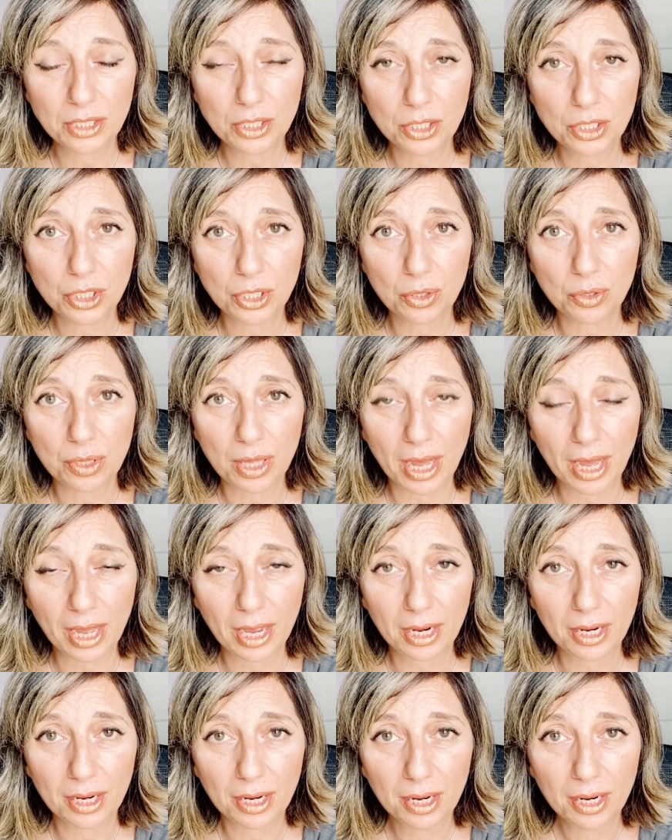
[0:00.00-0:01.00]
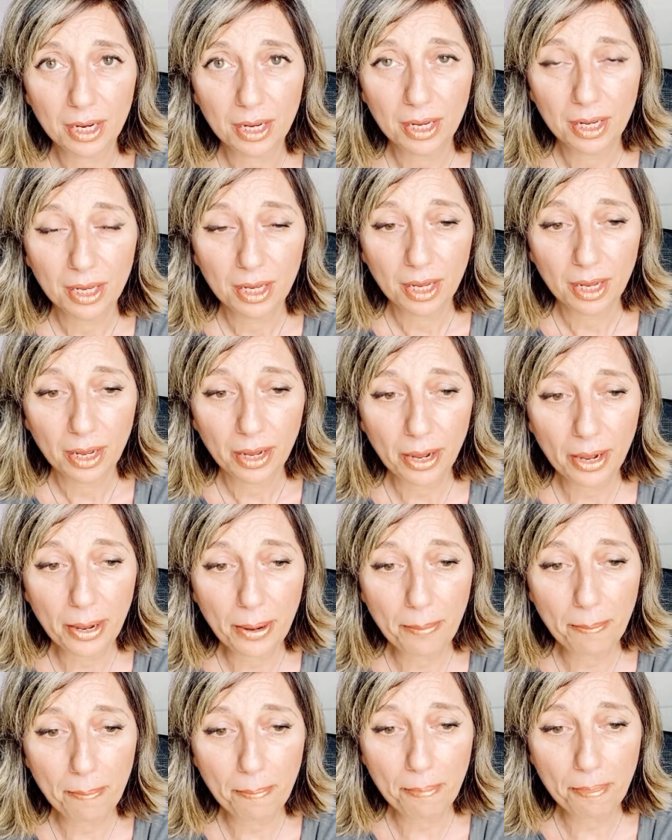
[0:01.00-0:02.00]
to do that,
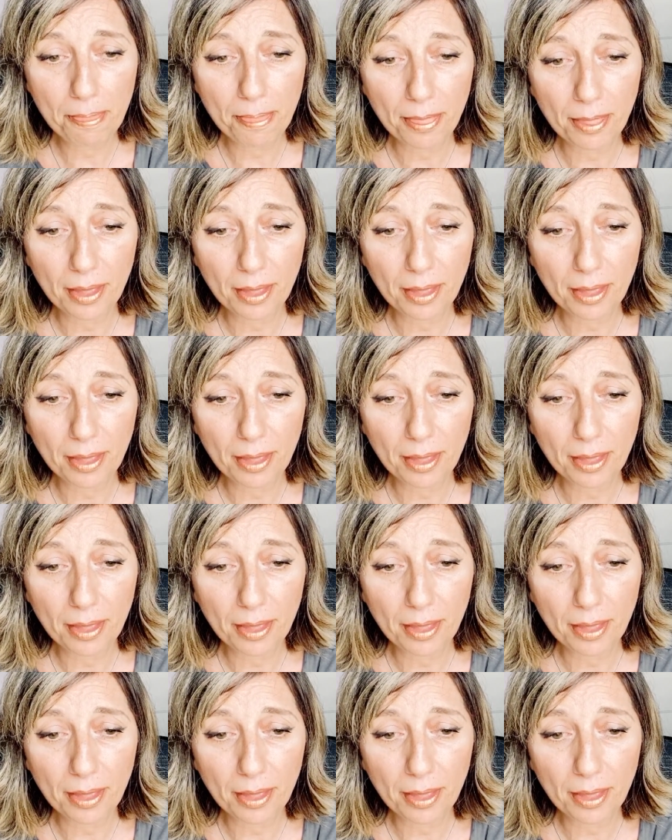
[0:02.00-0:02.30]
and